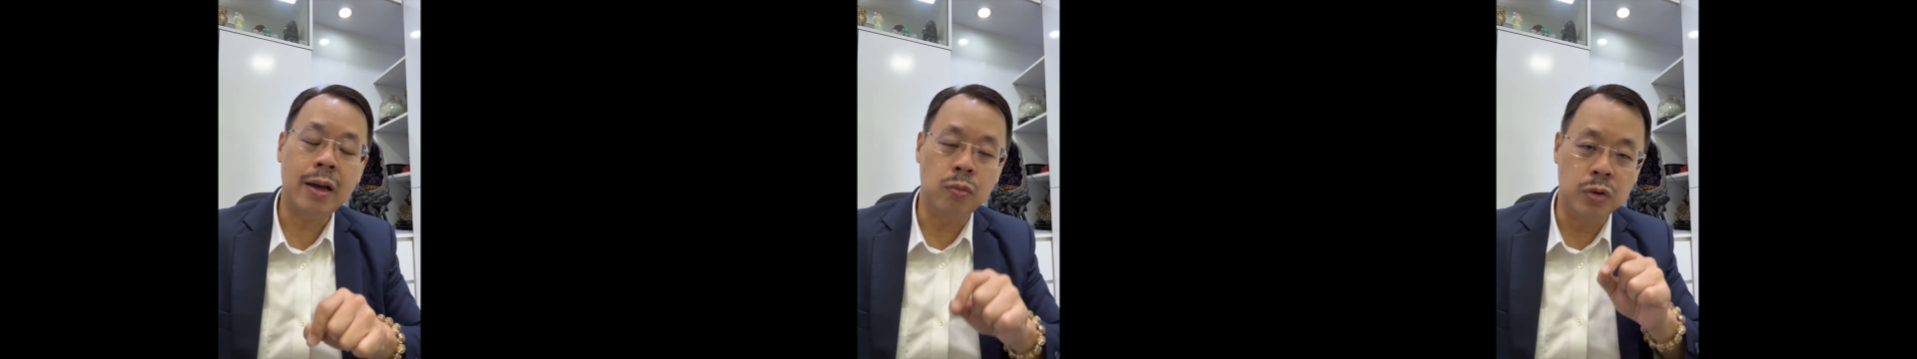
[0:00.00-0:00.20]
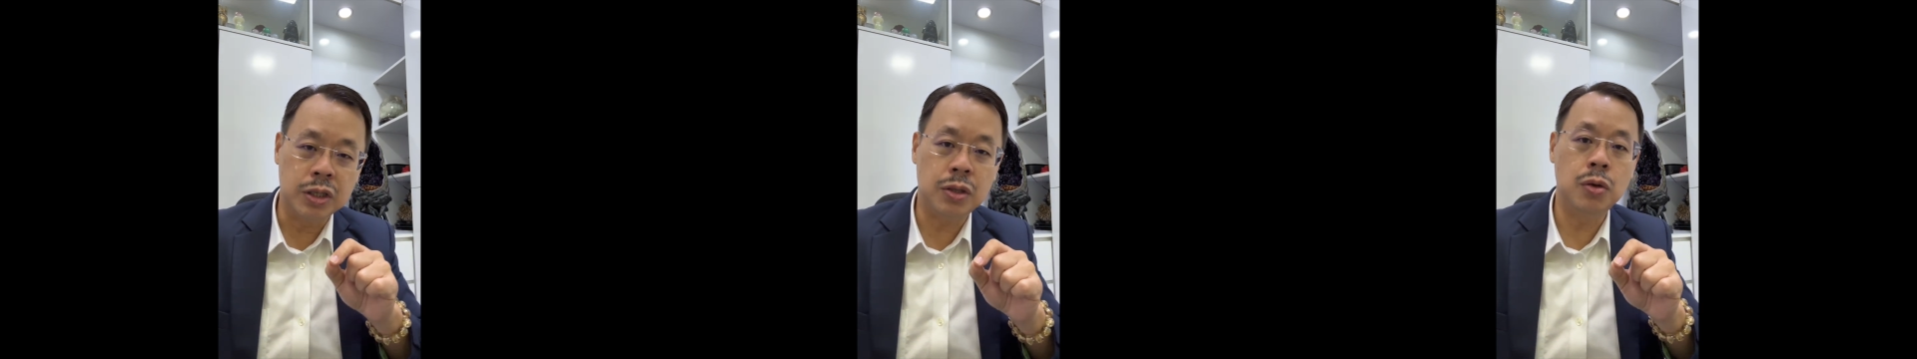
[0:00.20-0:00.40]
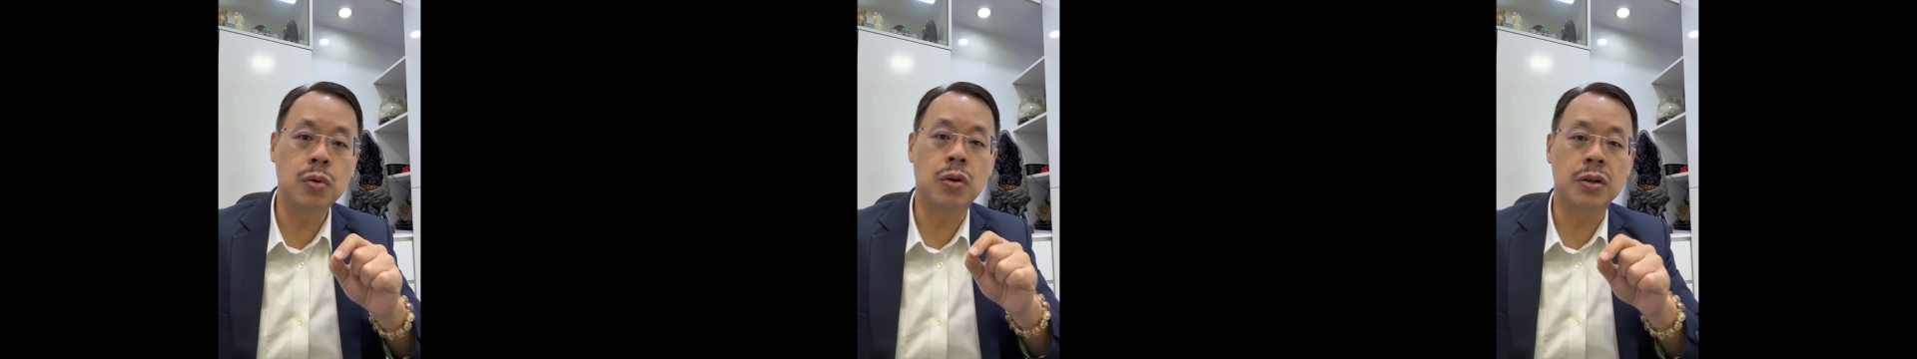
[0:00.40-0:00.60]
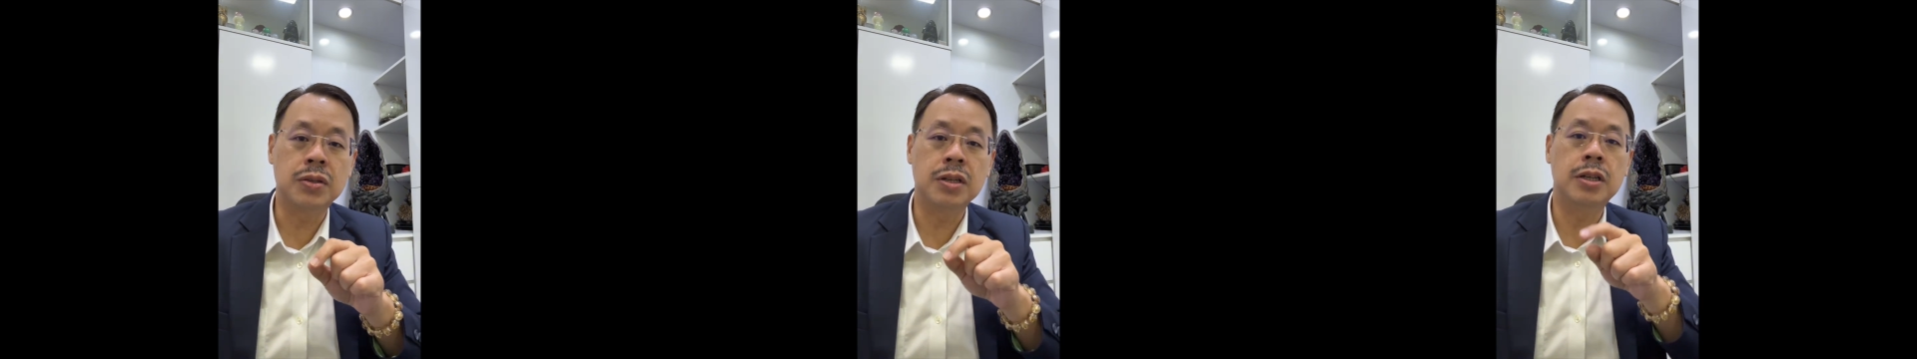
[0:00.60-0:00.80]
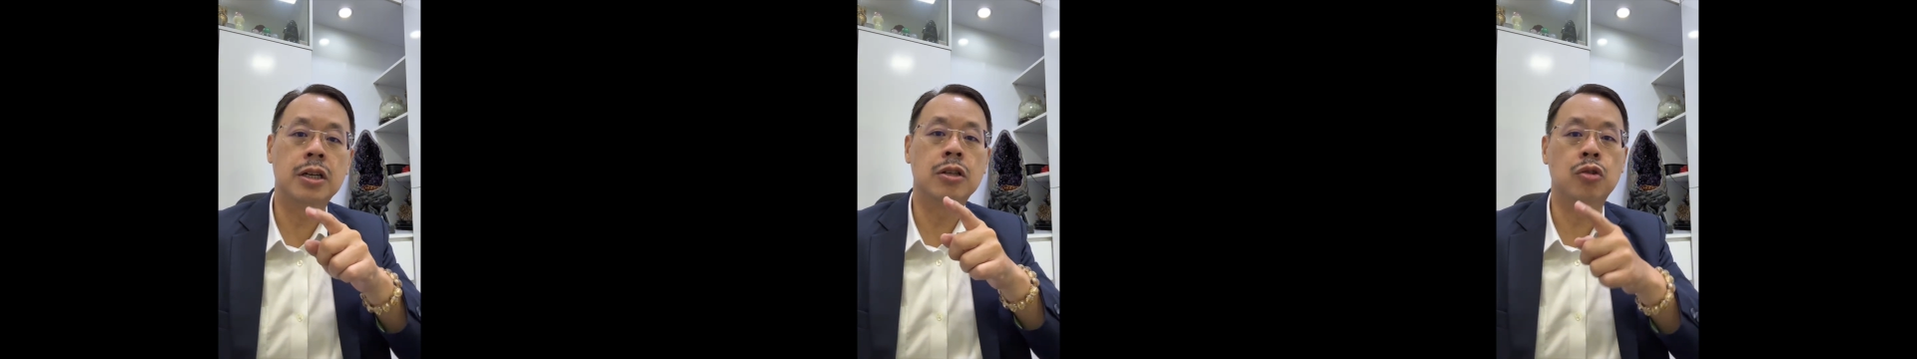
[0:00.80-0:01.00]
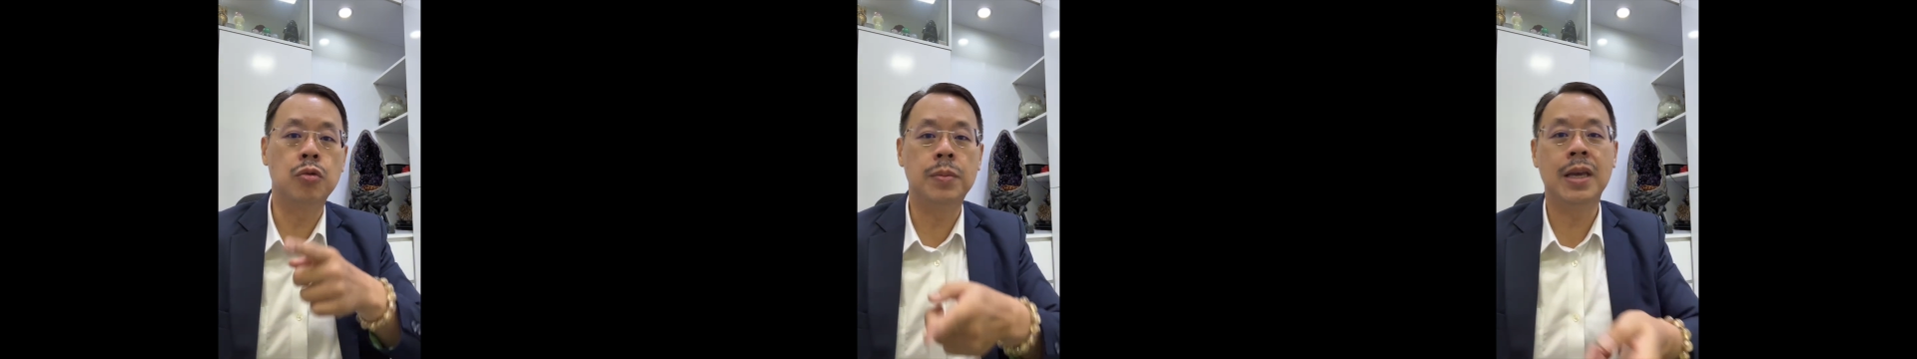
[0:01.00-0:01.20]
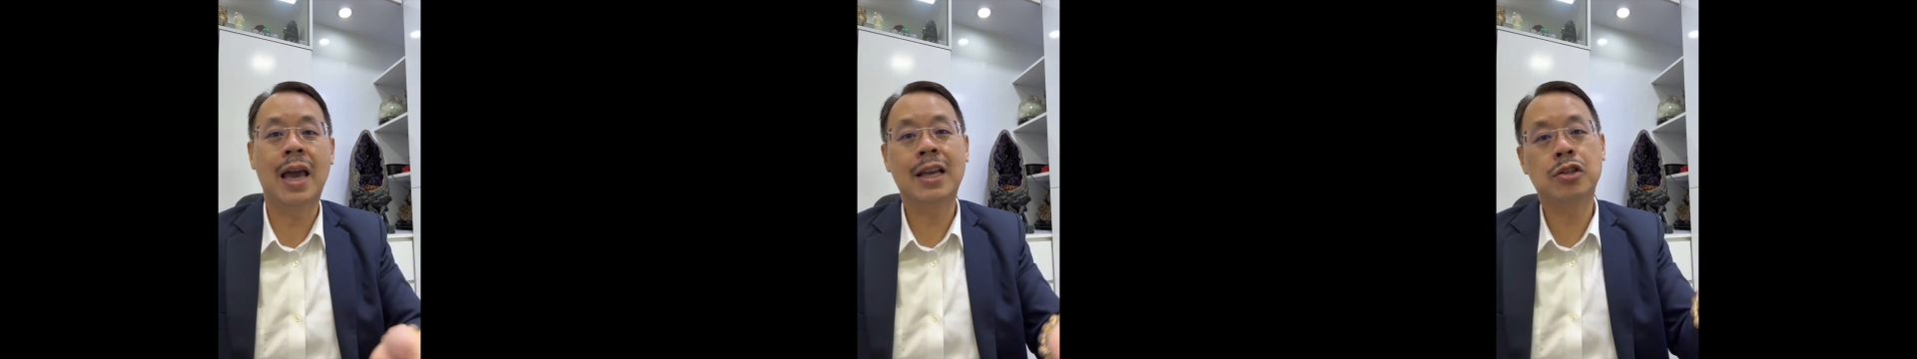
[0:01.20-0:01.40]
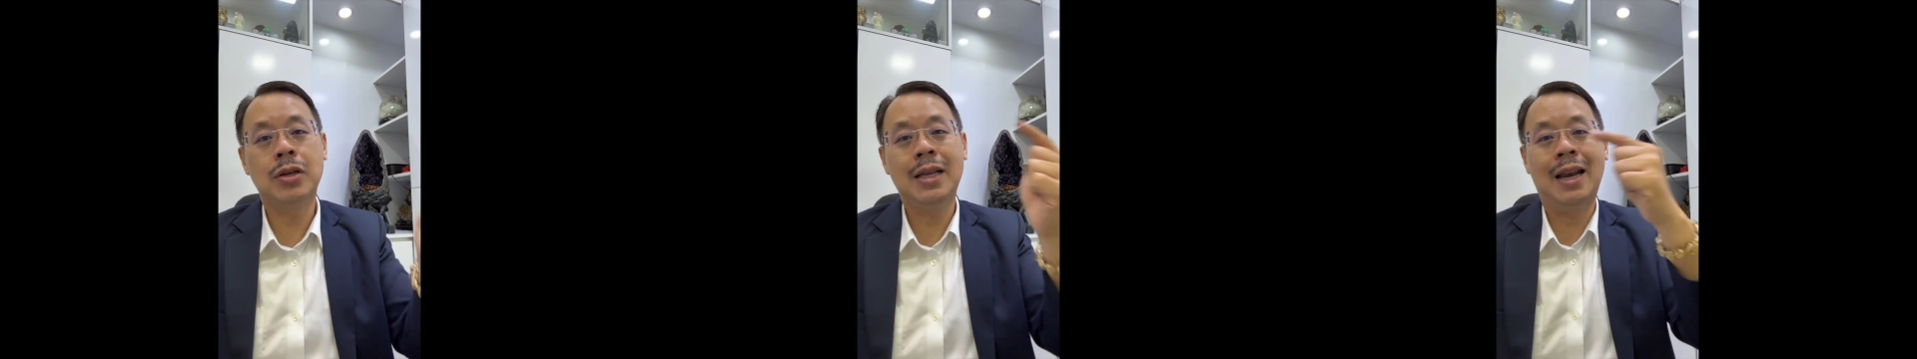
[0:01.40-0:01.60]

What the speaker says: we still consider to be actually